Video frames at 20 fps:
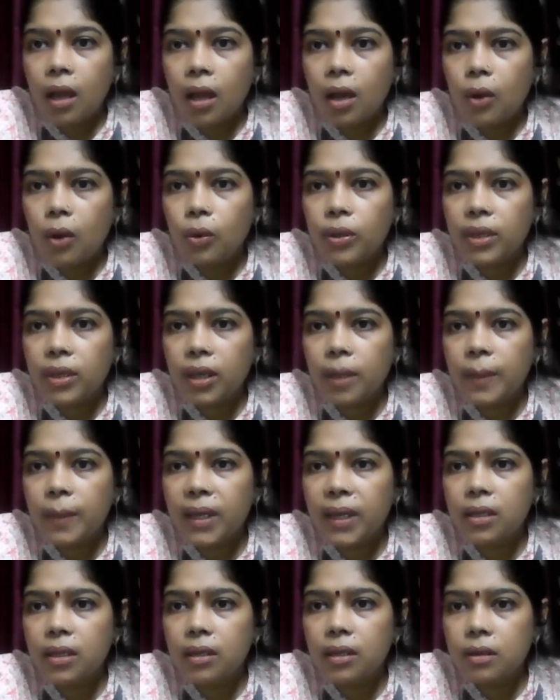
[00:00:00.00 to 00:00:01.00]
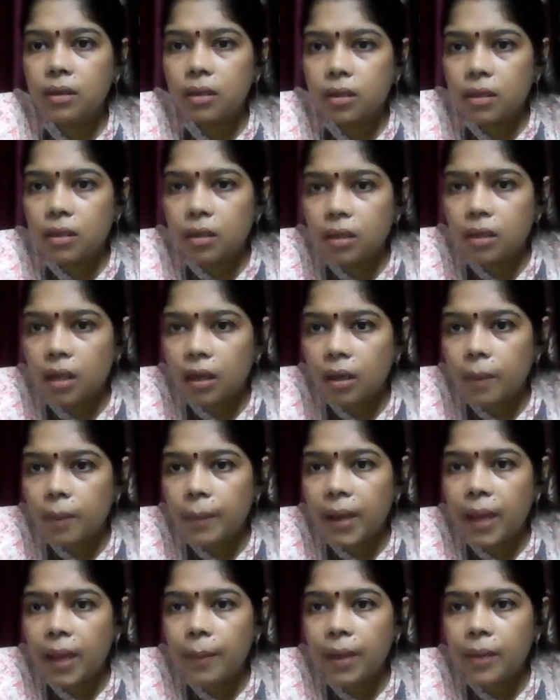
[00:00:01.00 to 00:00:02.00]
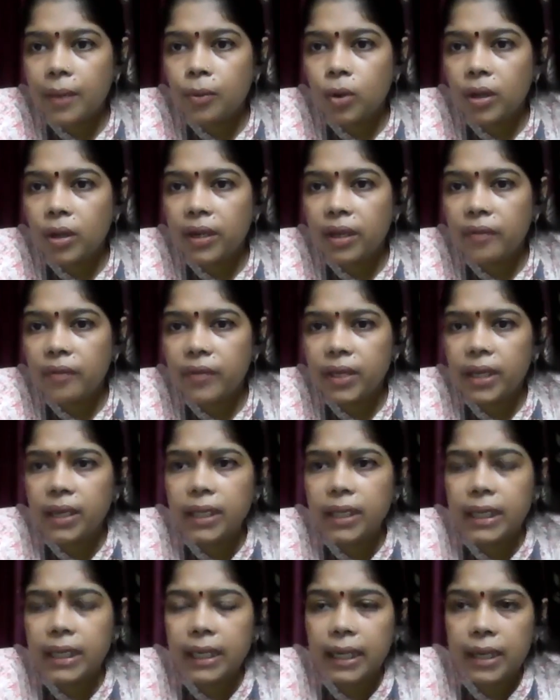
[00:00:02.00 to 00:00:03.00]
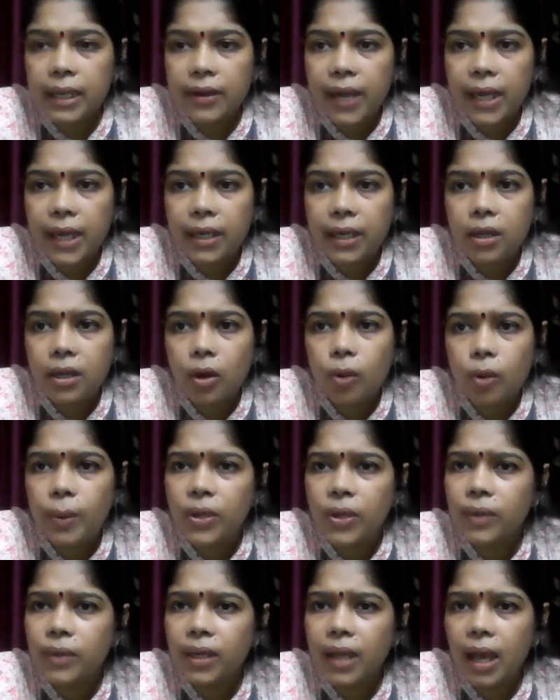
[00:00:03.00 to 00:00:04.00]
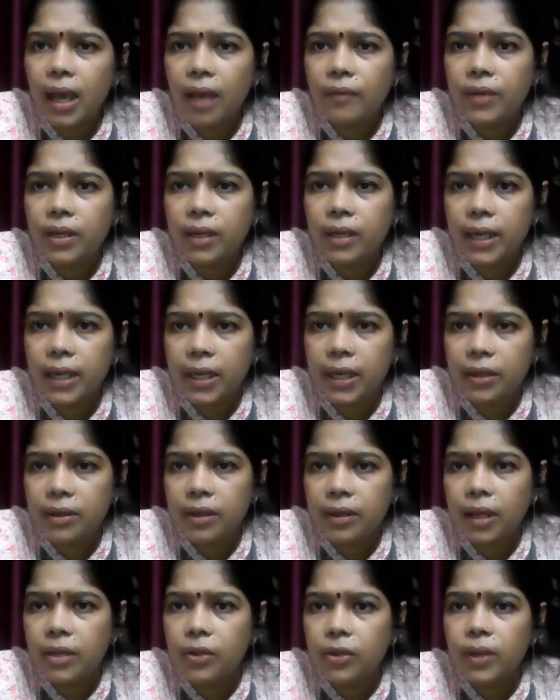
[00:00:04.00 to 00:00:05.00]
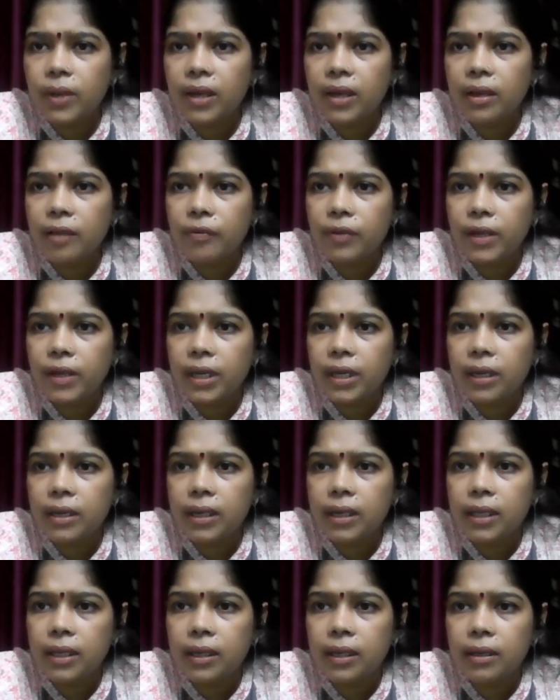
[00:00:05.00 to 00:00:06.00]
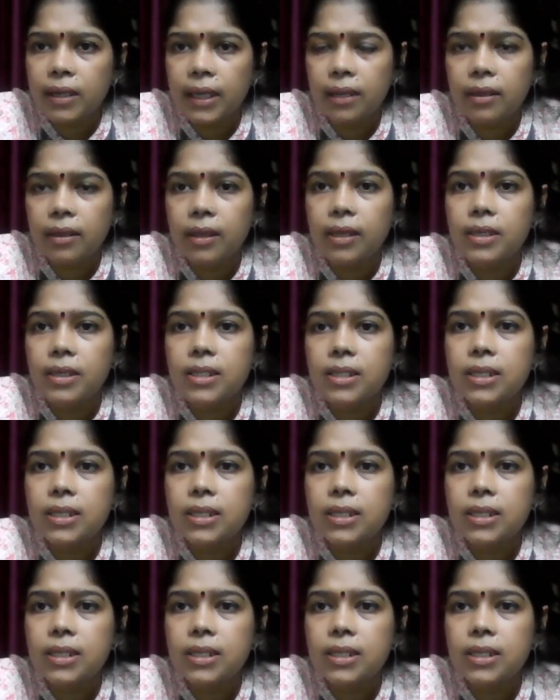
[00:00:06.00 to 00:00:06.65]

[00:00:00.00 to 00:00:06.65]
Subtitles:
Okay, material, ma'am, I'm not having any clay right now, but you can have it later and you can definitely take it.